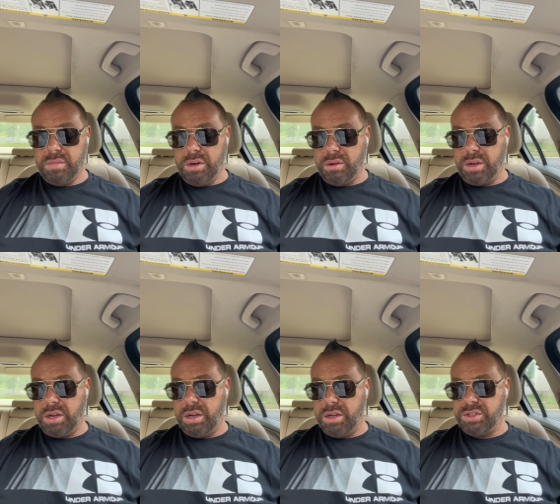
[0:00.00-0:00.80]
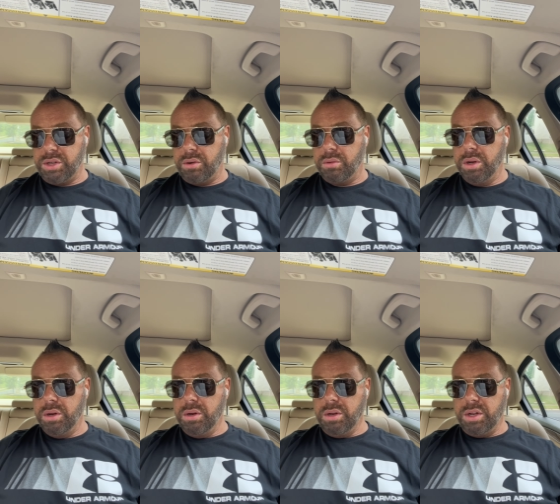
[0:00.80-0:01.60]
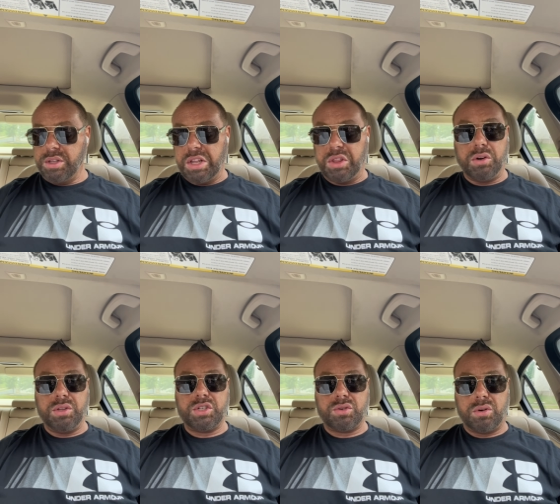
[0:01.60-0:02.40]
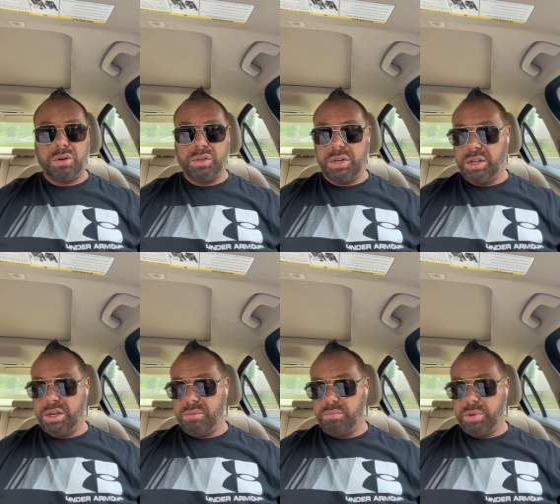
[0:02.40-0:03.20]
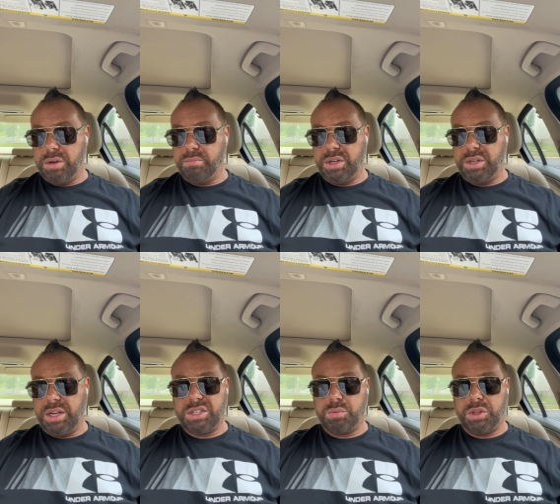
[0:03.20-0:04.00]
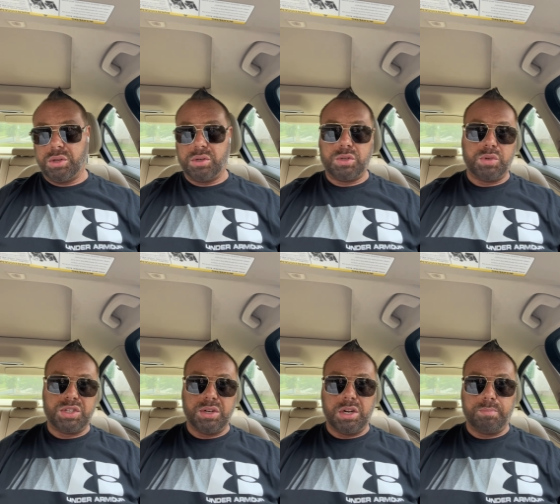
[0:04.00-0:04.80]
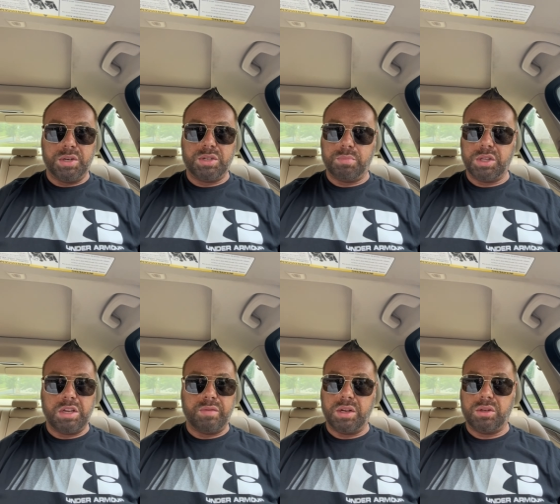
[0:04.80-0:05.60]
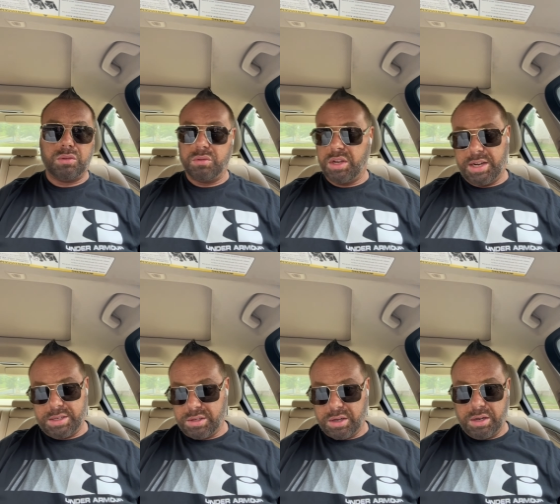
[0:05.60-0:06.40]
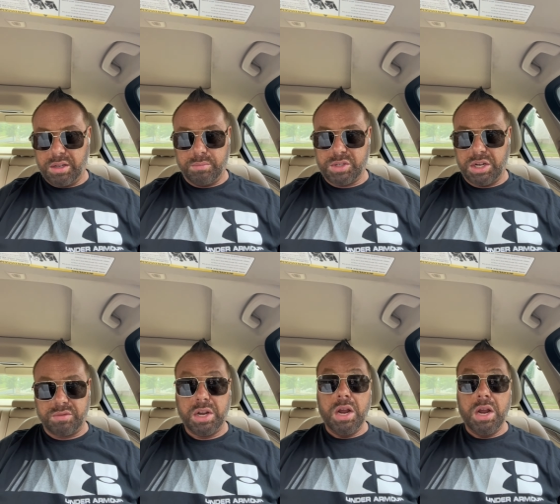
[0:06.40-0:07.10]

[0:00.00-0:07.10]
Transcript: okay? And so uh, that they're the strong. That and but but that's what they're twisted up into believing through gaslighting themselves.